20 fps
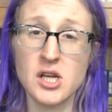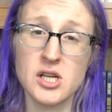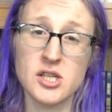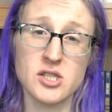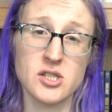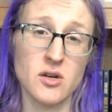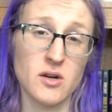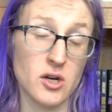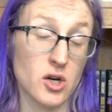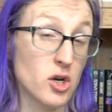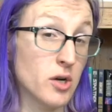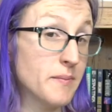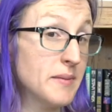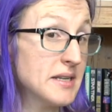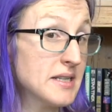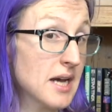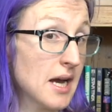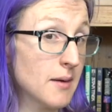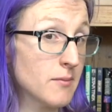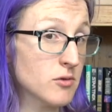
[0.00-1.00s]
So it could be
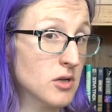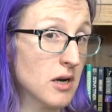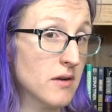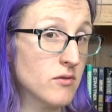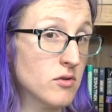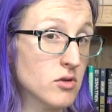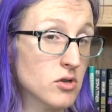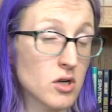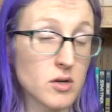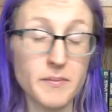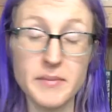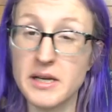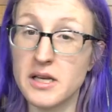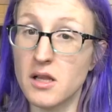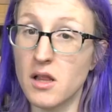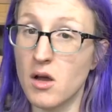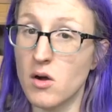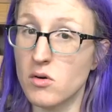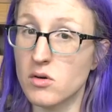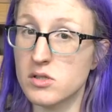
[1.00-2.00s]
time travel, could be
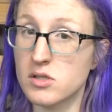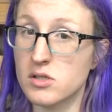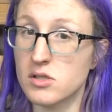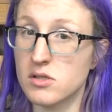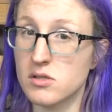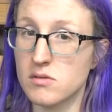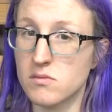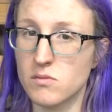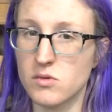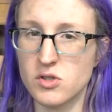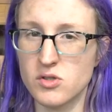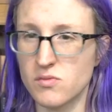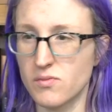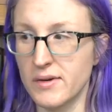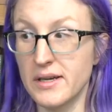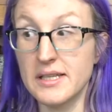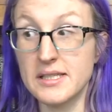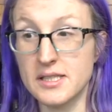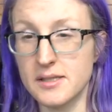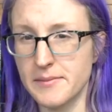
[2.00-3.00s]
cloaks, which
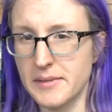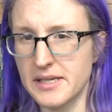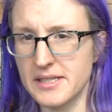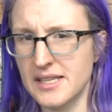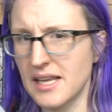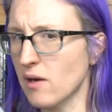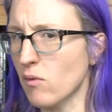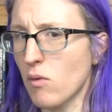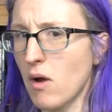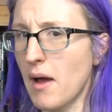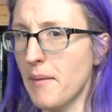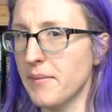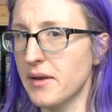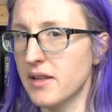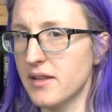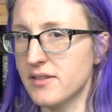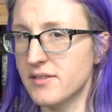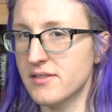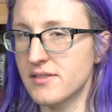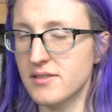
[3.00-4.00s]
reads to me as like
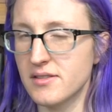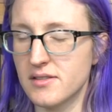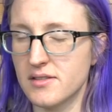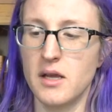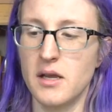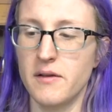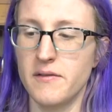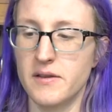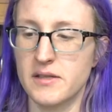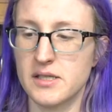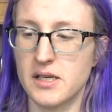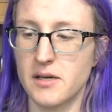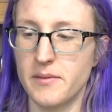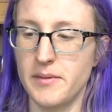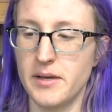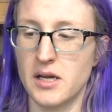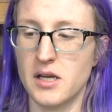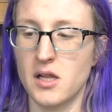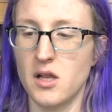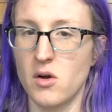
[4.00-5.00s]
Romulans, if it's going to
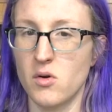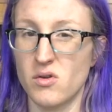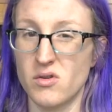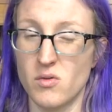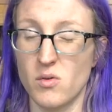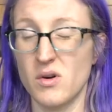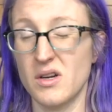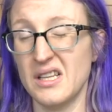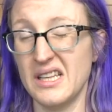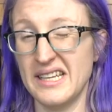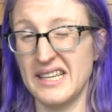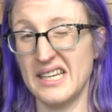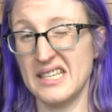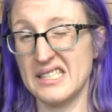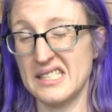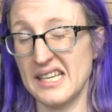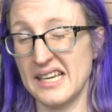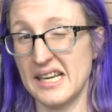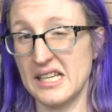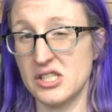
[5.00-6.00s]
be a cloak, or
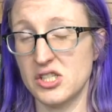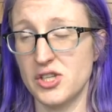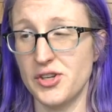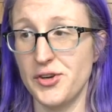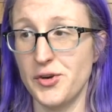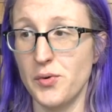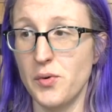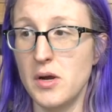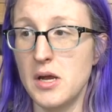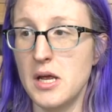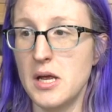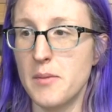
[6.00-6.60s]
Klingons, I guess, too.